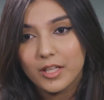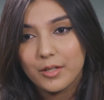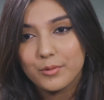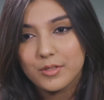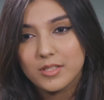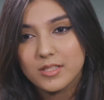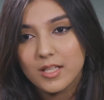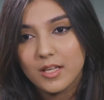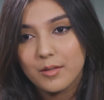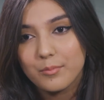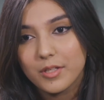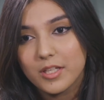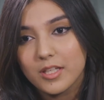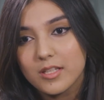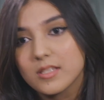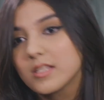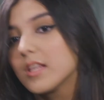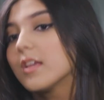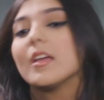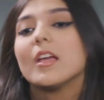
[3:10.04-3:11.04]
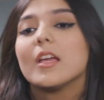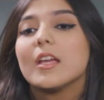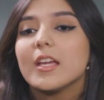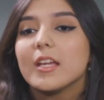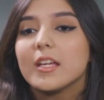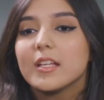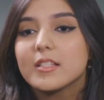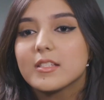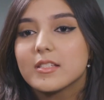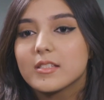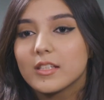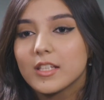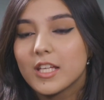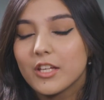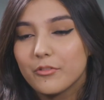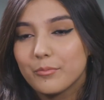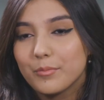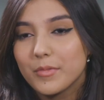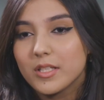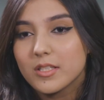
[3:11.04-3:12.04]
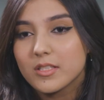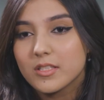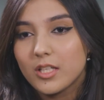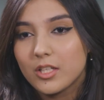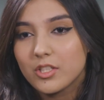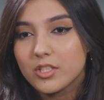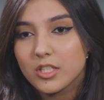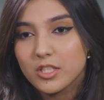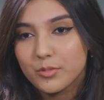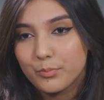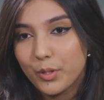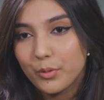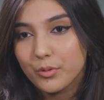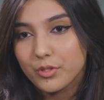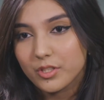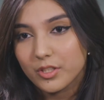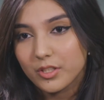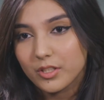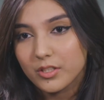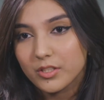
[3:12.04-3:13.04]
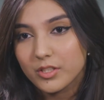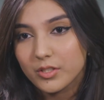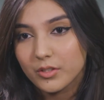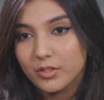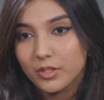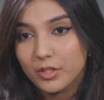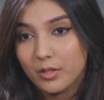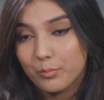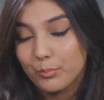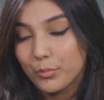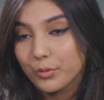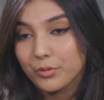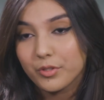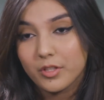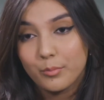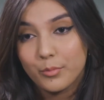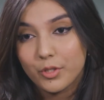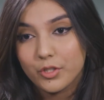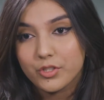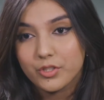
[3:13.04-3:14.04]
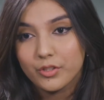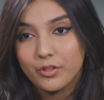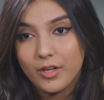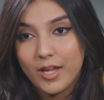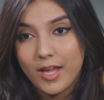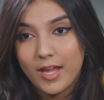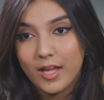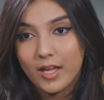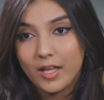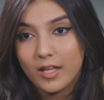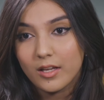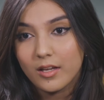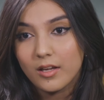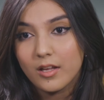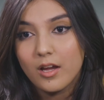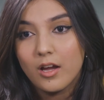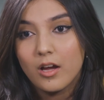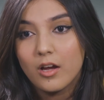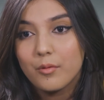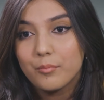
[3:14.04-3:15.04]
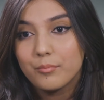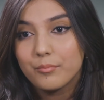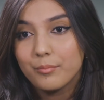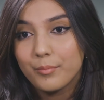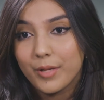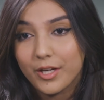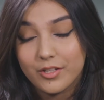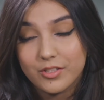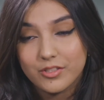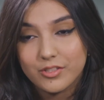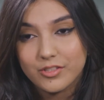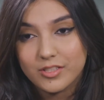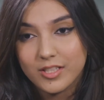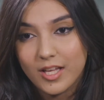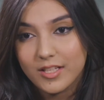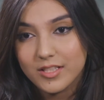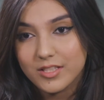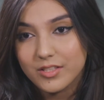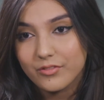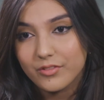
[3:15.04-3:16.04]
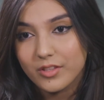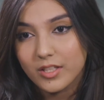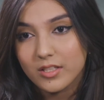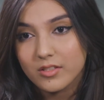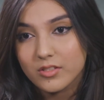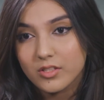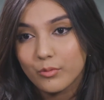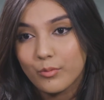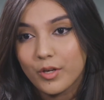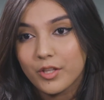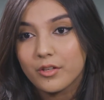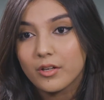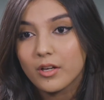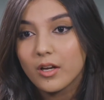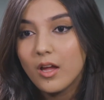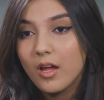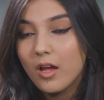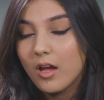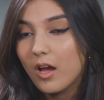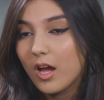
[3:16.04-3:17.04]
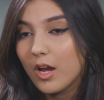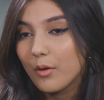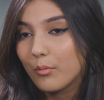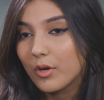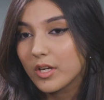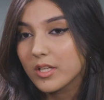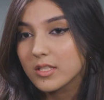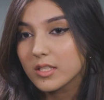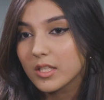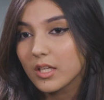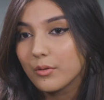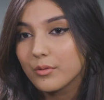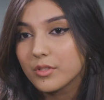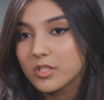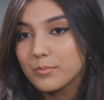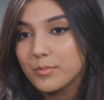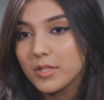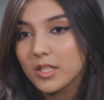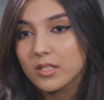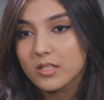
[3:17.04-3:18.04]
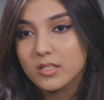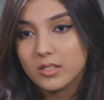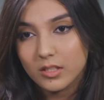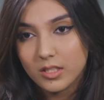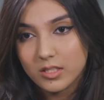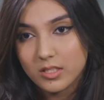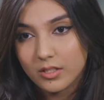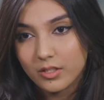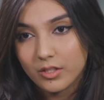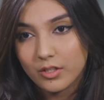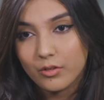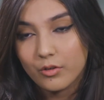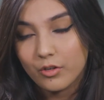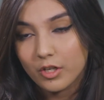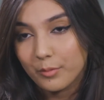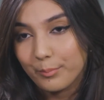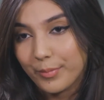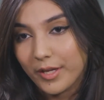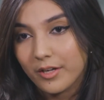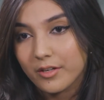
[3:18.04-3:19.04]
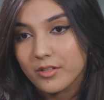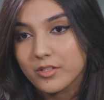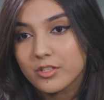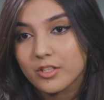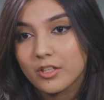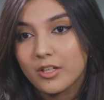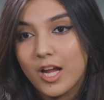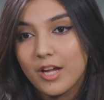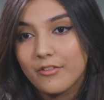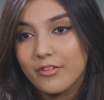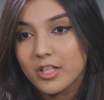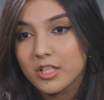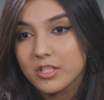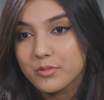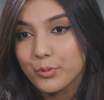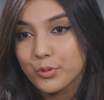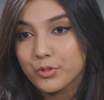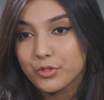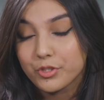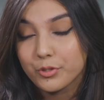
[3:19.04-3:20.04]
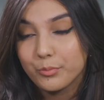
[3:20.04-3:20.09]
I would say, because it's given me such exposure to the, both the commercial and um, barrister sides of things. So whether I wanted to go into being a solicitor or a barrister, I've had exposure